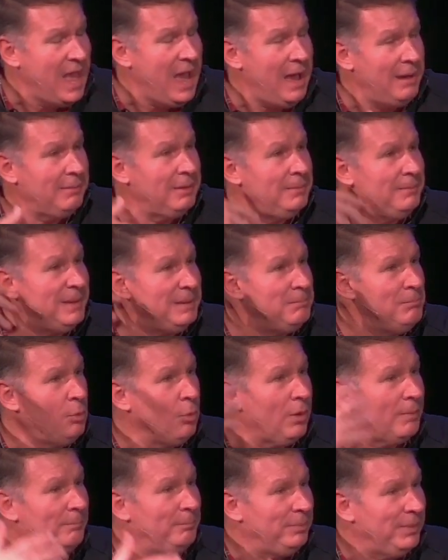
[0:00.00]
I'm gonna be
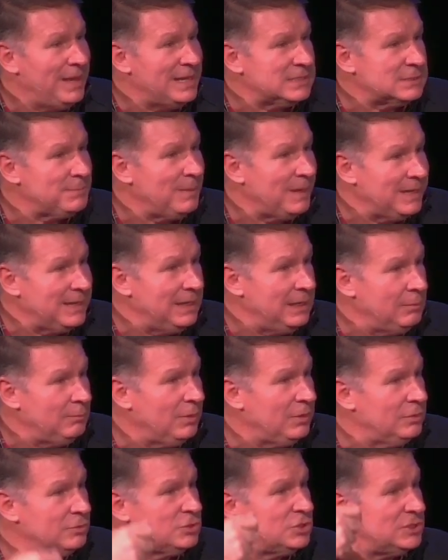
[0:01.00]
more blessed by getting
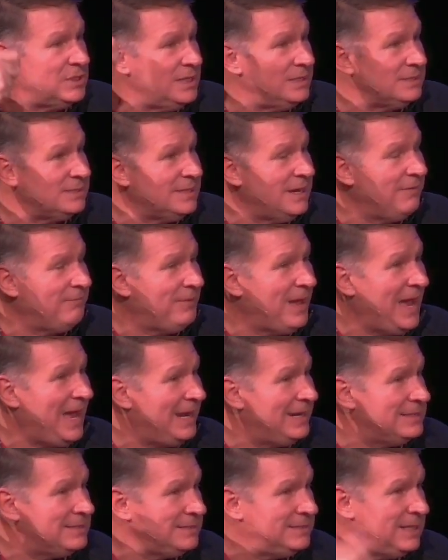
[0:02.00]
one of those sheets than if I
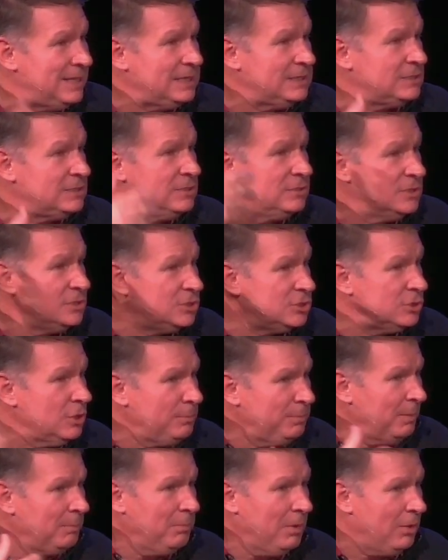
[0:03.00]
had a ticket to the
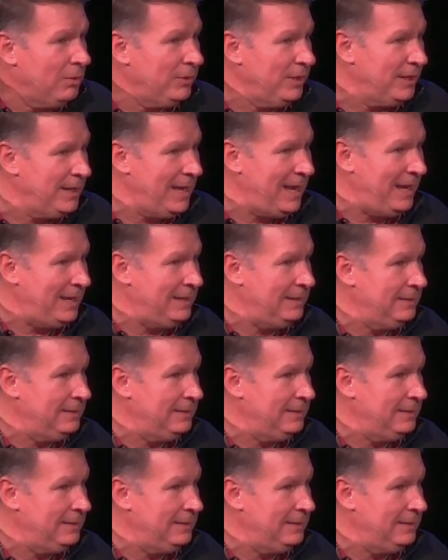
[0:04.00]
Super Bowl today.